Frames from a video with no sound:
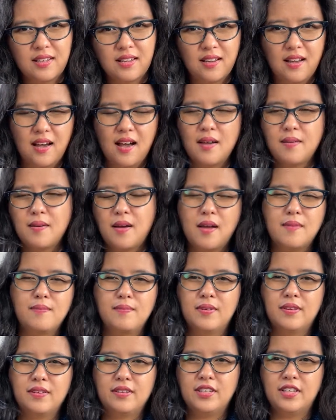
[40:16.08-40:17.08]
I
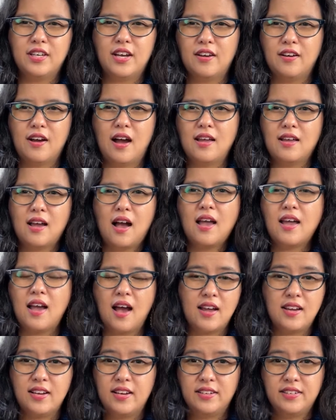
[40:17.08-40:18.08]

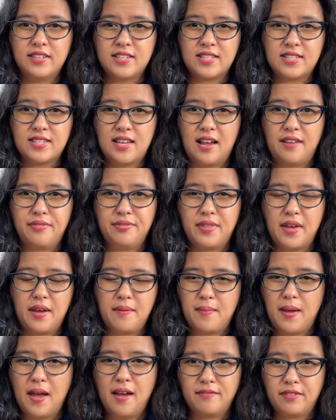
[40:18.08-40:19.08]
understand them
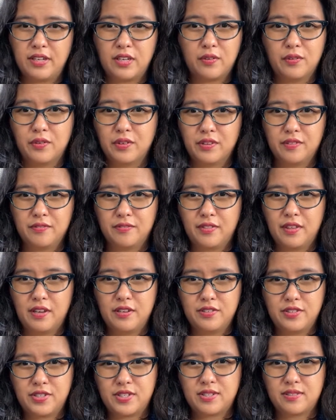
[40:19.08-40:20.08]
having all of
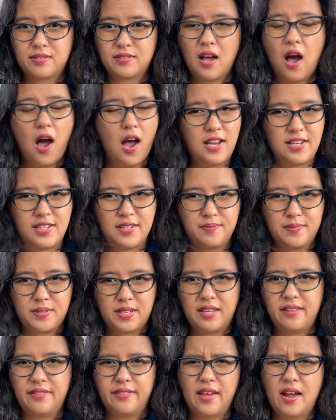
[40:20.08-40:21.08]
those items
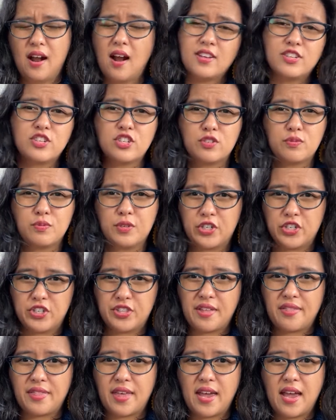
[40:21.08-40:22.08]
in there. I just wish
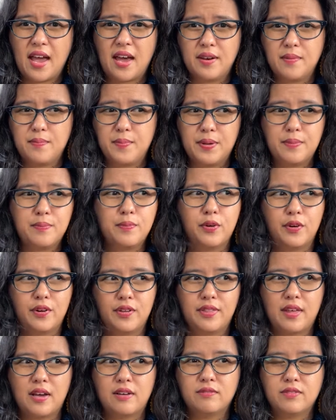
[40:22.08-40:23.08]
that they had a bit more
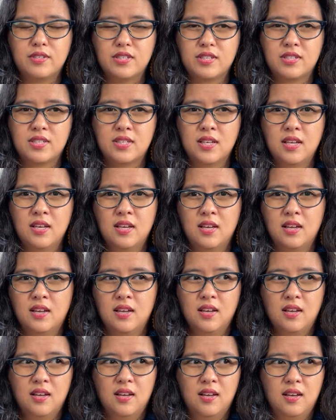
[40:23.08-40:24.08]
that was
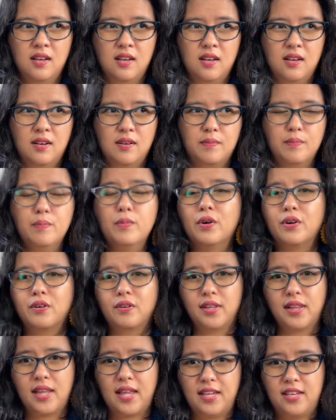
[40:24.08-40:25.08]
more
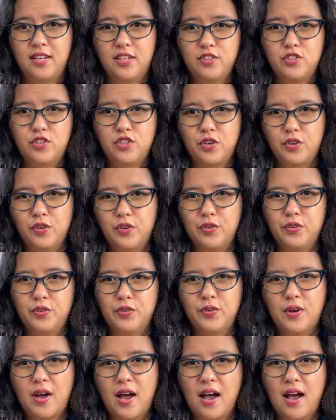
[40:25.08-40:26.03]
related to